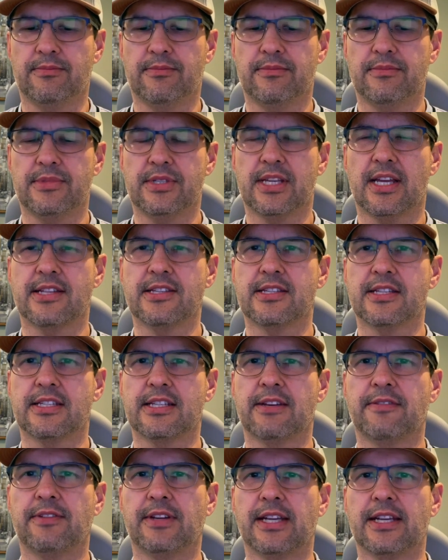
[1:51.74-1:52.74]

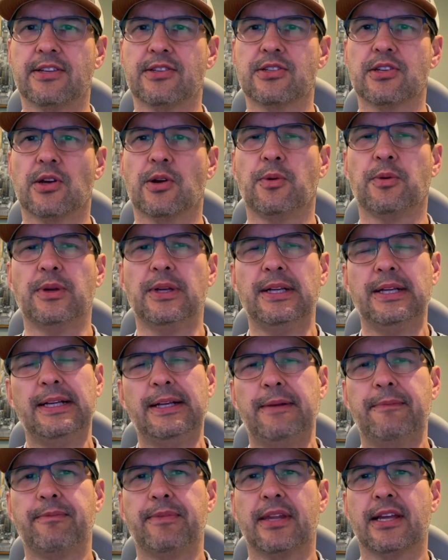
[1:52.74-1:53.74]
sensitivity. So
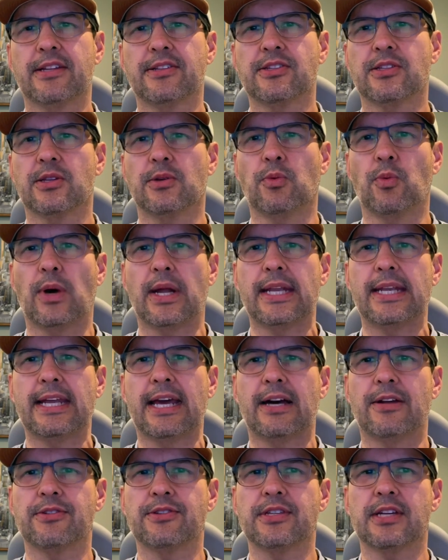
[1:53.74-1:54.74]
that's the one
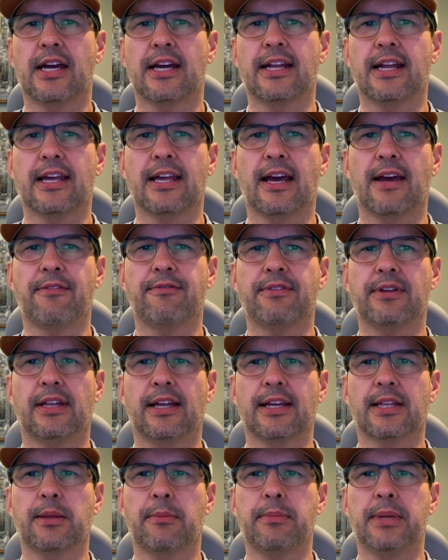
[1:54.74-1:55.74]
downside. I feel
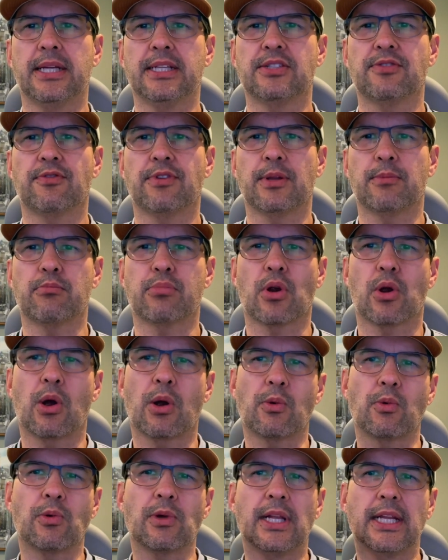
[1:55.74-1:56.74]
like the Beats Fit Pro, I
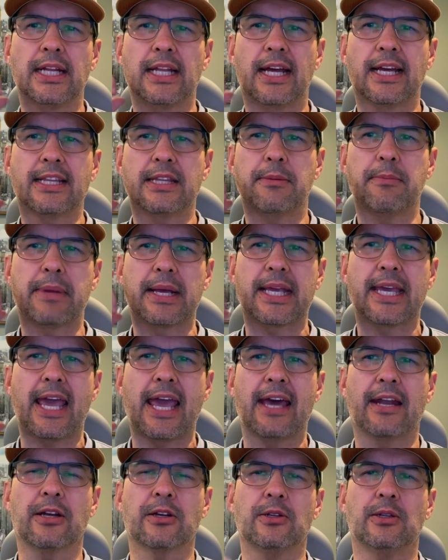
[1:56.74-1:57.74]
really like the
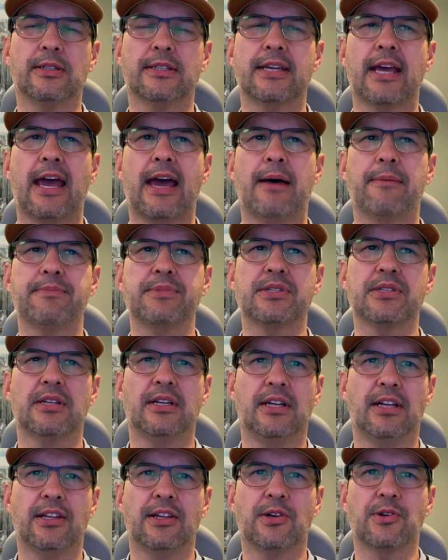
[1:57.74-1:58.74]
mechanical taps.
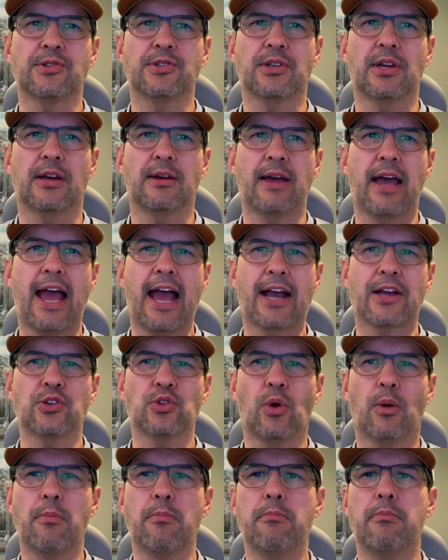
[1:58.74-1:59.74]
It was an
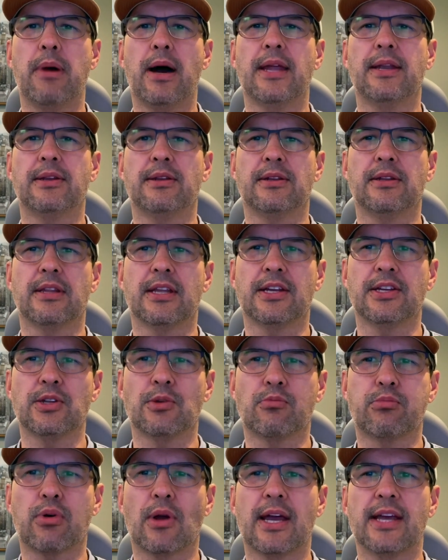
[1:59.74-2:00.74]
actual button that you
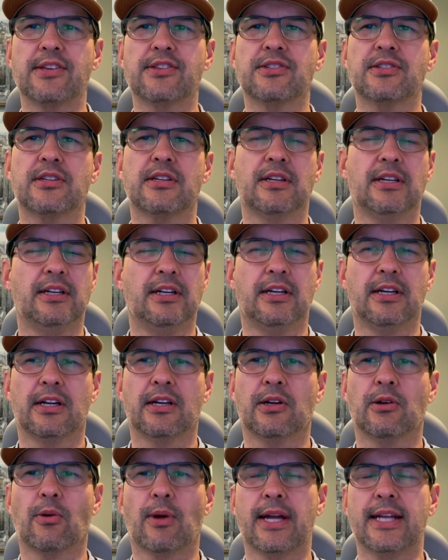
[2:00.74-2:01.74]
pressed.
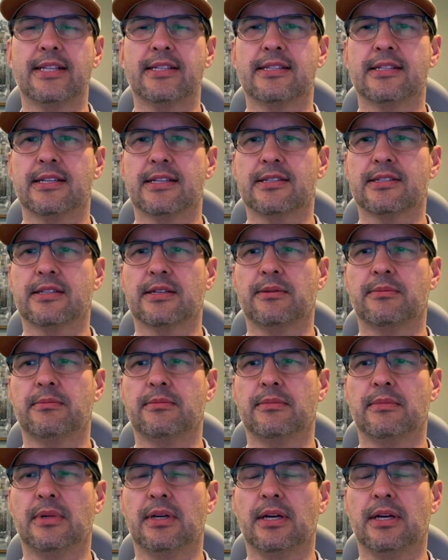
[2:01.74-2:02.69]
Great system.